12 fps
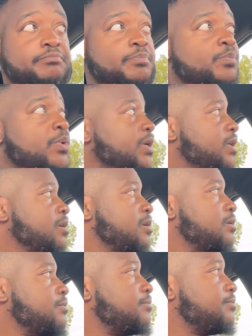pretty
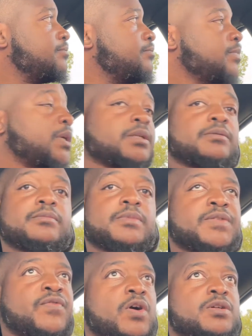good. But as
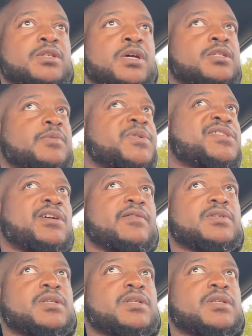far as customer service,